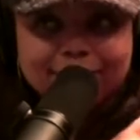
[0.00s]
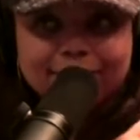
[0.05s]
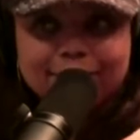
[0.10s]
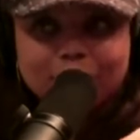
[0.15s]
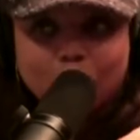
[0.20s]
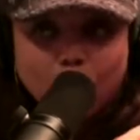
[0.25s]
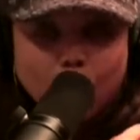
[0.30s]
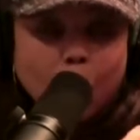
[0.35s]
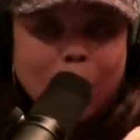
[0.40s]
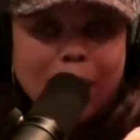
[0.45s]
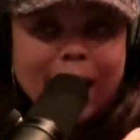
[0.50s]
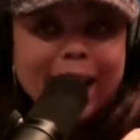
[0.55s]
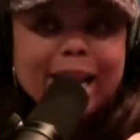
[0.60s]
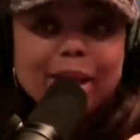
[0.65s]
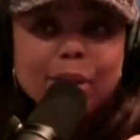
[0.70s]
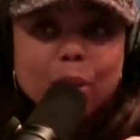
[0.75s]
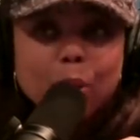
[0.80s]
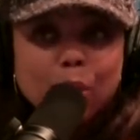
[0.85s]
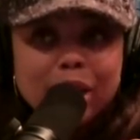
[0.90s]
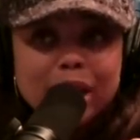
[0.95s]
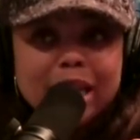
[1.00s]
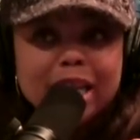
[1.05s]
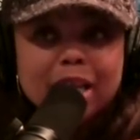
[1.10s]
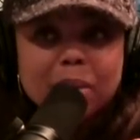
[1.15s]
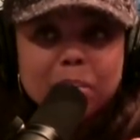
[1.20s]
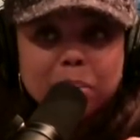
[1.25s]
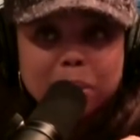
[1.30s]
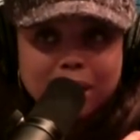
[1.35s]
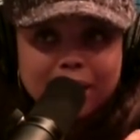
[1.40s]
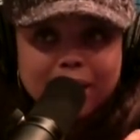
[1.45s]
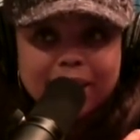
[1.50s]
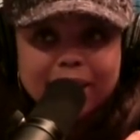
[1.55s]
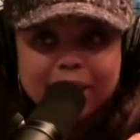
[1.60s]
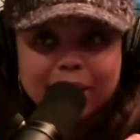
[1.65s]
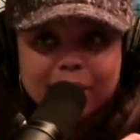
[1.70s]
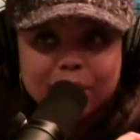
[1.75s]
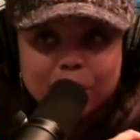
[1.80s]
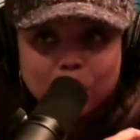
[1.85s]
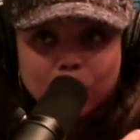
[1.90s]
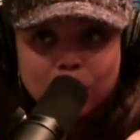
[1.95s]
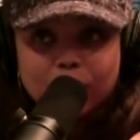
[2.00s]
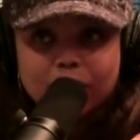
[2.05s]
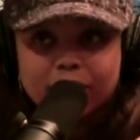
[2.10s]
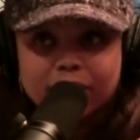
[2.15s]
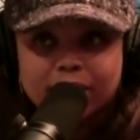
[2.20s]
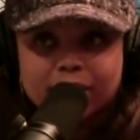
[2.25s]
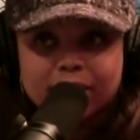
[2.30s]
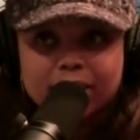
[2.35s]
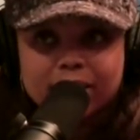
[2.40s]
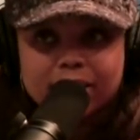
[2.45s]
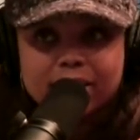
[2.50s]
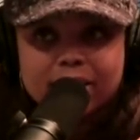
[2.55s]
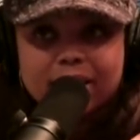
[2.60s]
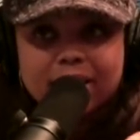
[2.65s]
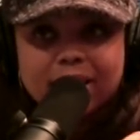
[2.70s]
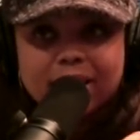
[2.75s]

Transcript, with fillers: The way we played was.